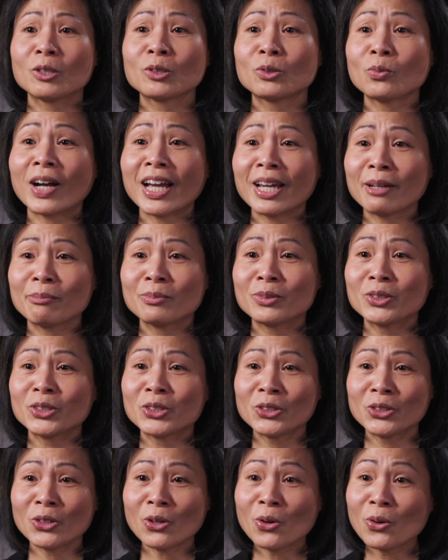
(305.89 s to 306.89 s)
was why I'm
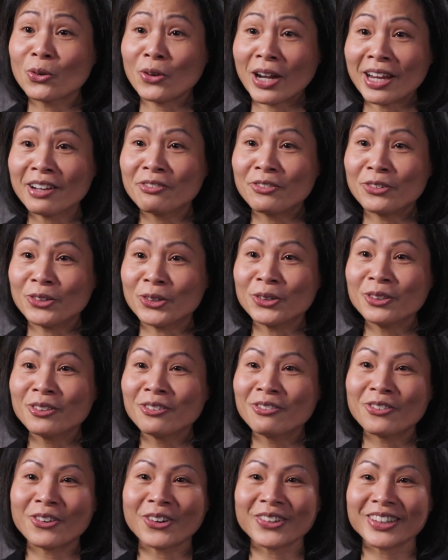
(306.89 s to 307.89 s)
so grateful
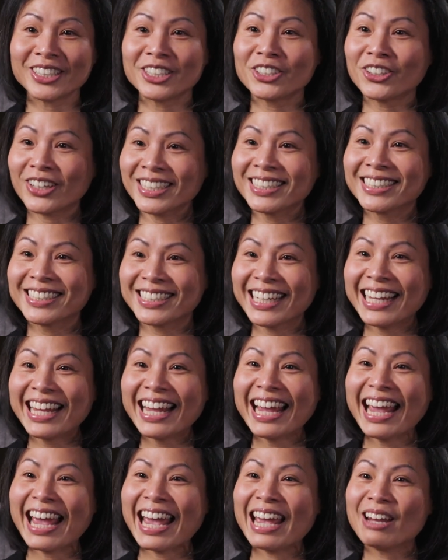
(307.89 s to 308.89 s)
for the trust
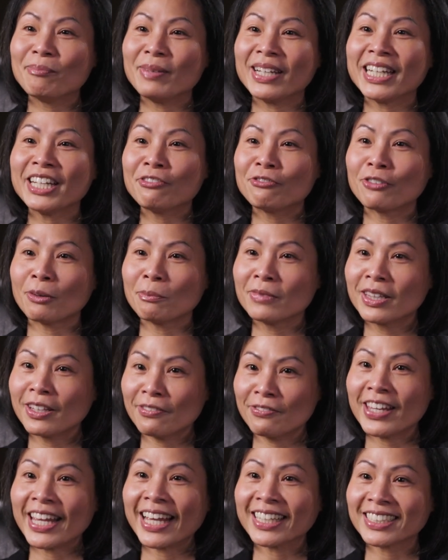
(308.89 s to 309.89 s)
and belief from
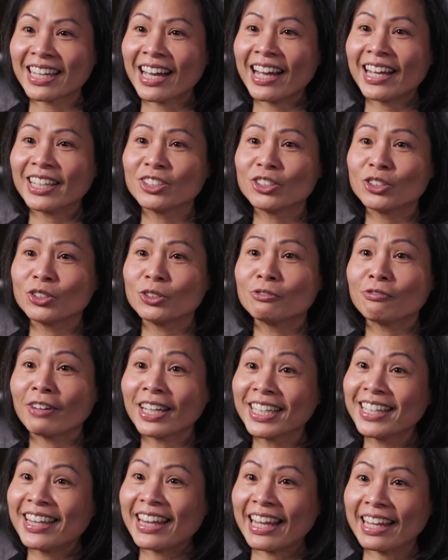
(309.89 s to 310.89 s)
the VSI to
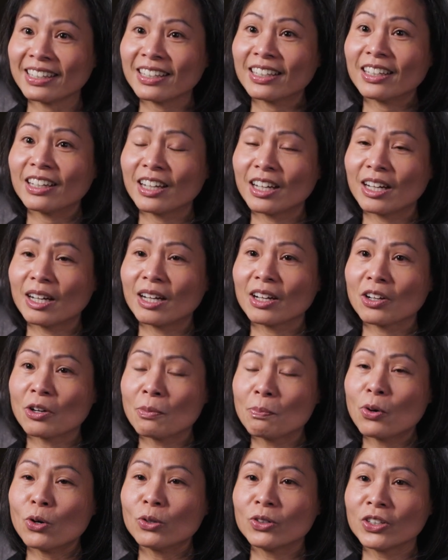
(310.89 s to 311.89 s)
fund that uh,
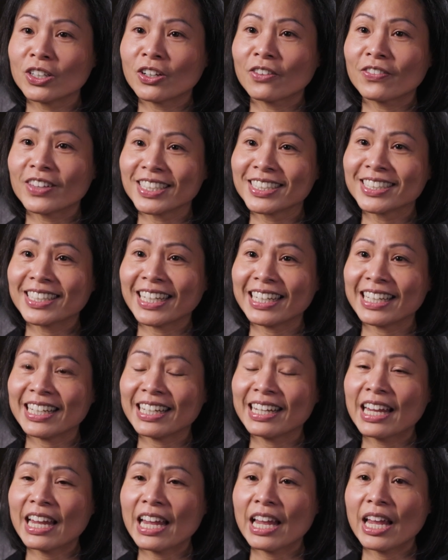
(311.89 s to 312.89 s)
component of the study